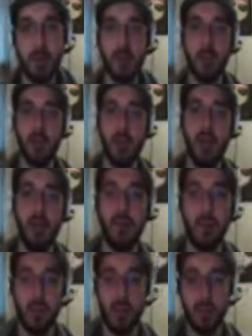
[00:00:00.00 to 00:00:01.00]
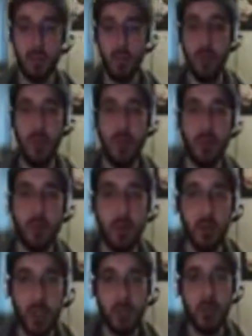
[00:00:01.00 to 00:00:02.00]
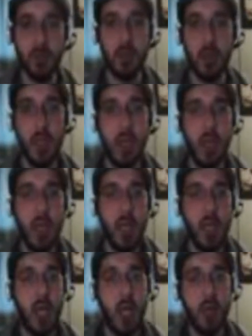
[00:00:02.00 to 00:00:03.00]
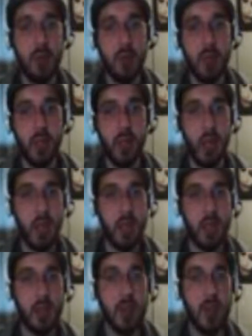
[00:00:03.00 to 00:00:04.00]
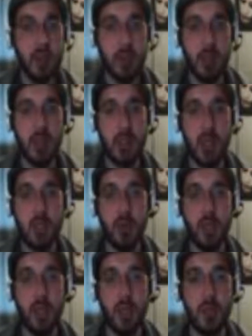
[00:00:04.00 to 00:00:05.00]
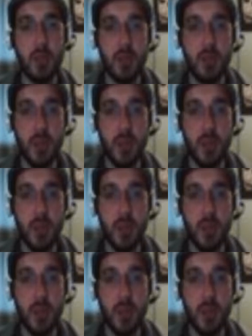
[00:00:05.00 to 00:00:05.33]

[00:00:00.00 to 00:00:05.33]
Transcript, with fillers: I never really used one when I was growing up. I never really caught any of the dogs, so I was like, well, it's too much trouble.